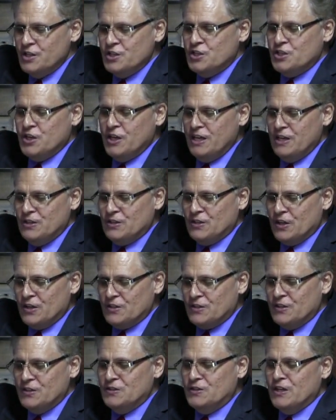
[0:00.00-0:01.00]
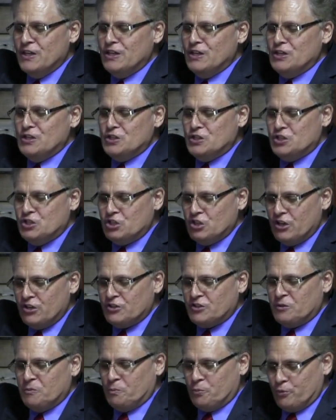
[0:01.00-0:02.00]
Jesus didn't
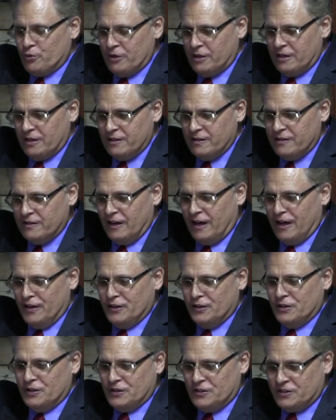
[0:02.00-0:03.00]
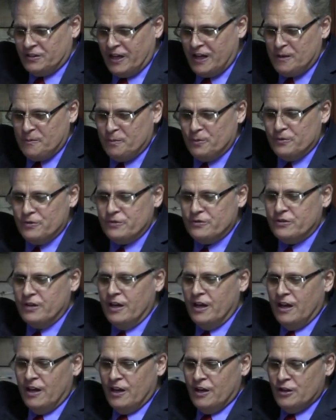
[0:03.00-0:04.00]
just breathe on the disciples.
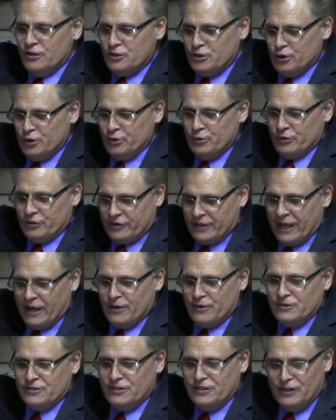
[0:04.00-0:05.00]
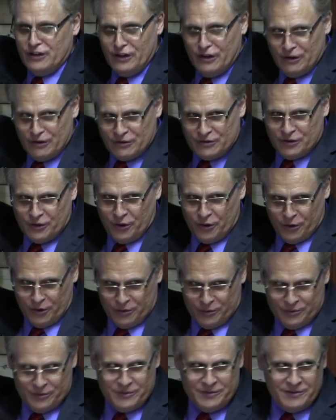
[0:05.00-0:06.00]
2,000 years
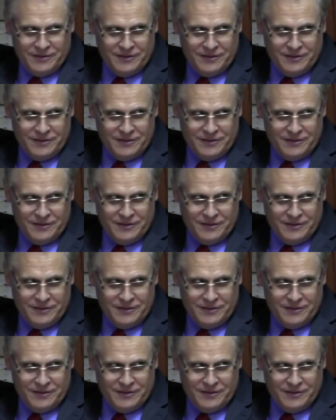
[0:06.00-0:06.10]
ago.